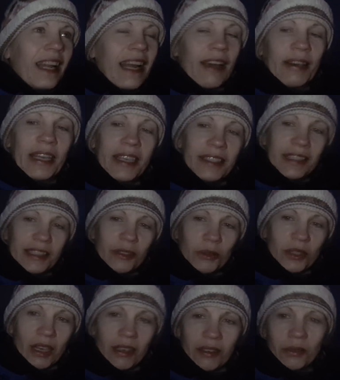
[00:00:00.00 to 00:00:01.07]
Now, it is
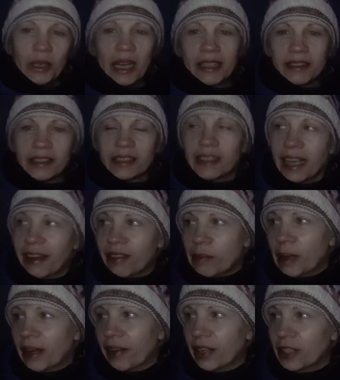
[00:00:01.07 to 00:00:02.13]
still dark, hence the
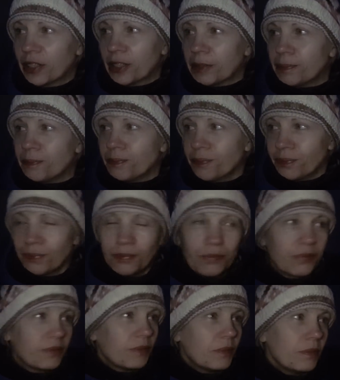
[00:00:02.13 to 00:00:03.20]
Scary Mary look.
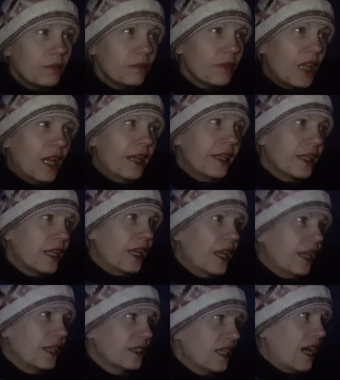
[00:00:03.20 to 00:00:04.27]
It
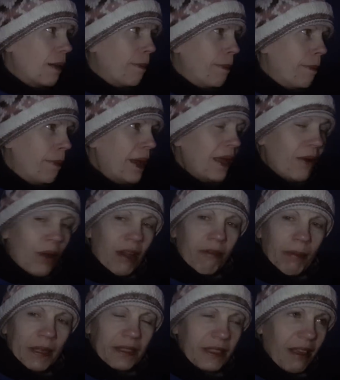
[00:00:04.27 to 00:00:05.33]
is about
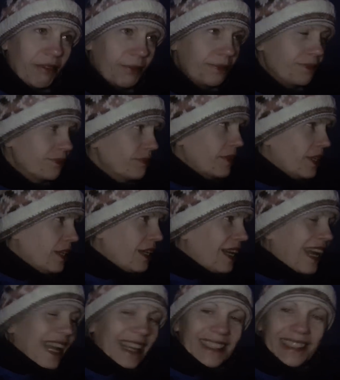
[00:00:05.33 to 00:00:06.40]
half past seven.
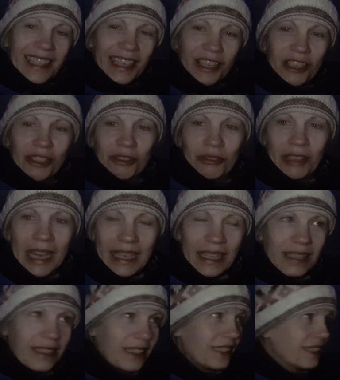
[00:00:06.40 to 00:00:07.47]
Isn't it
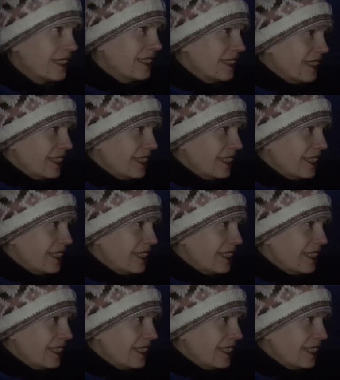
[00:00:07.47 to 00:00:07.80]
great?